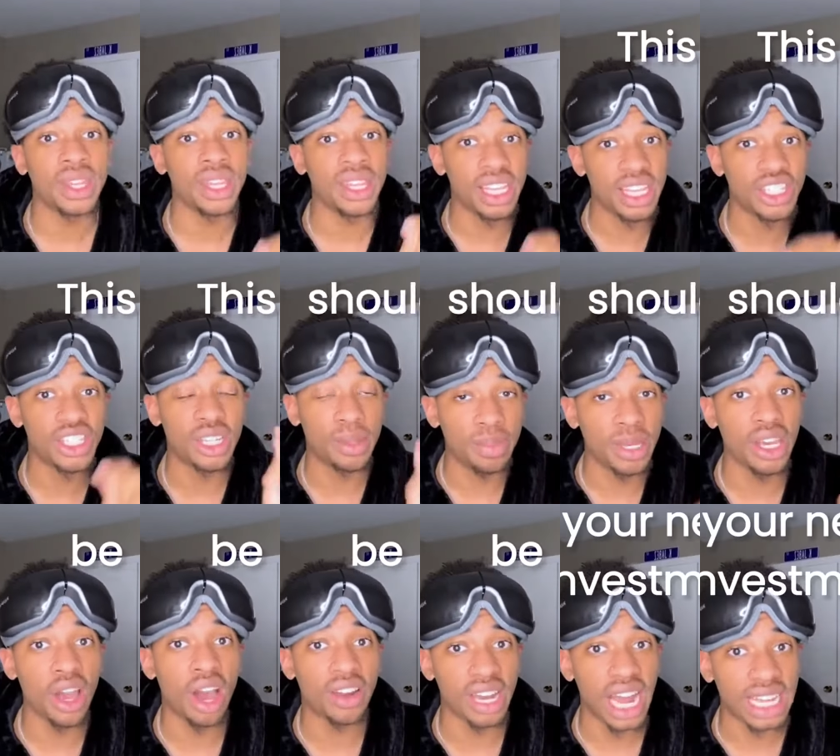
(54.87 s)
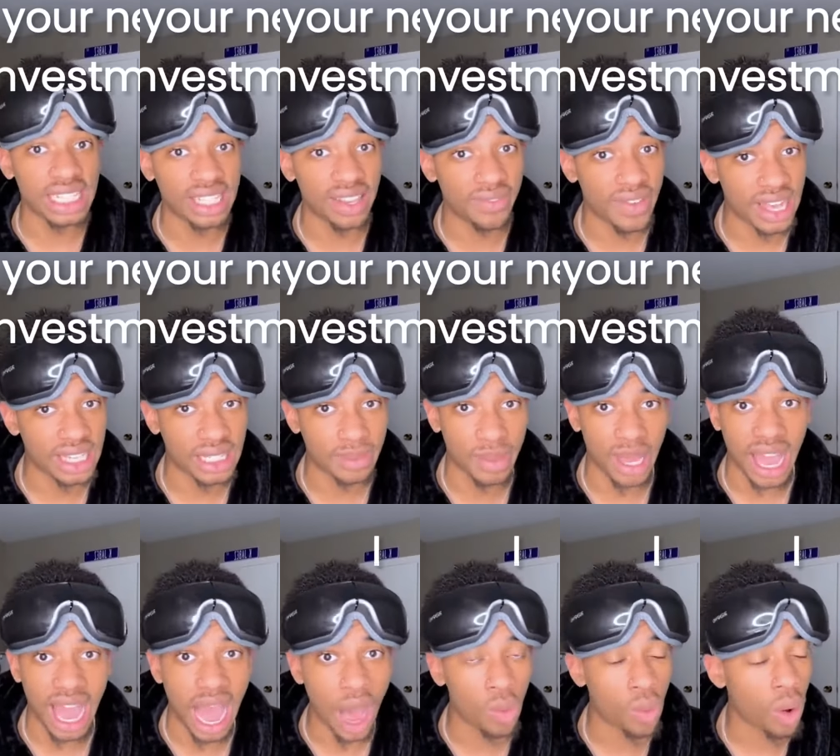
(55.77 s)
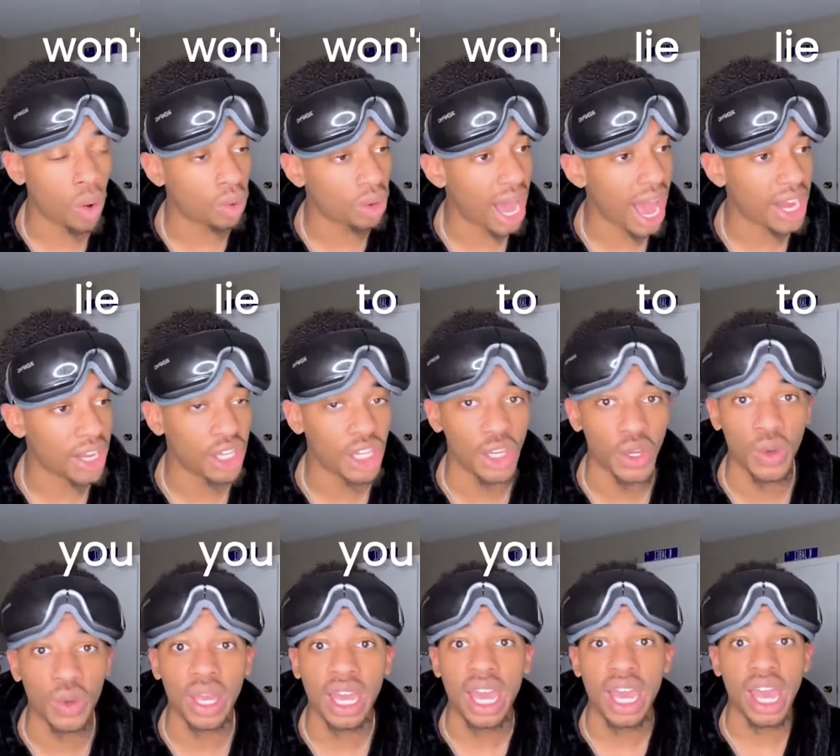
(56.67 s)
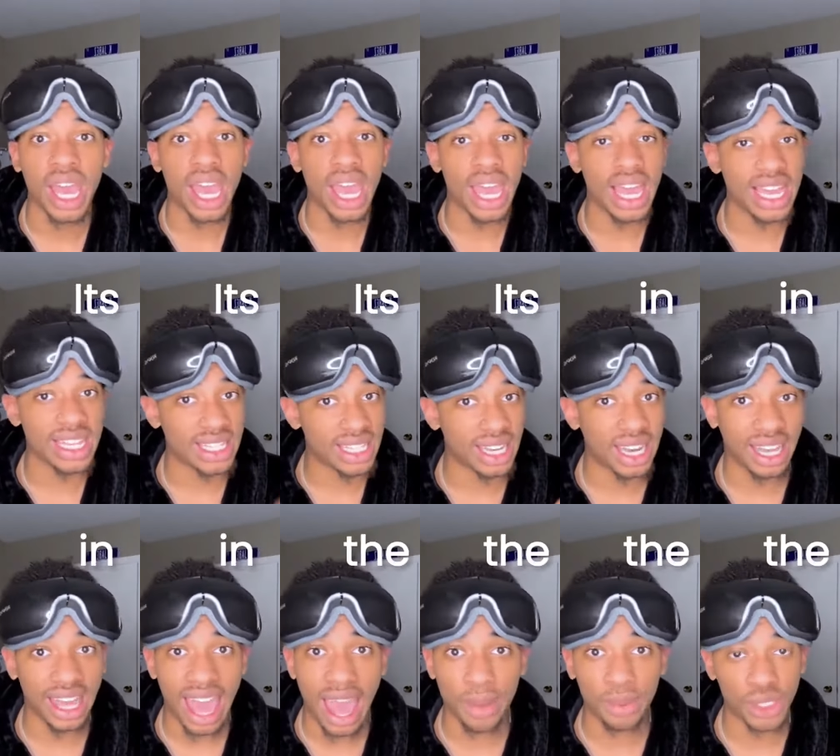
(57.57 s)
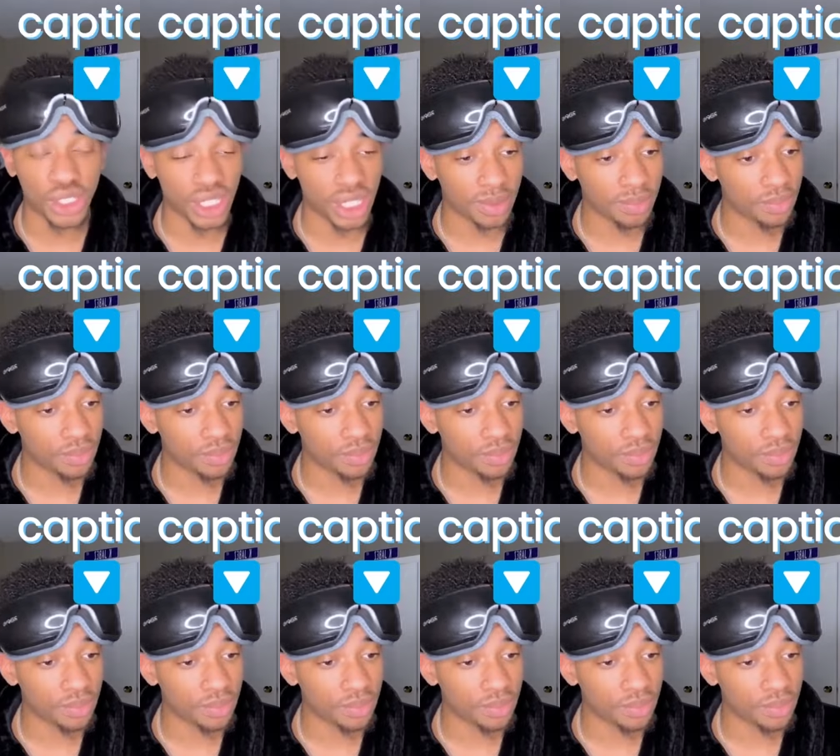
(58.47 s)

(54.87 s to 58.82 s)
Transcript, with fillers: This should be your next investment. I won't lie to you. It's in the caption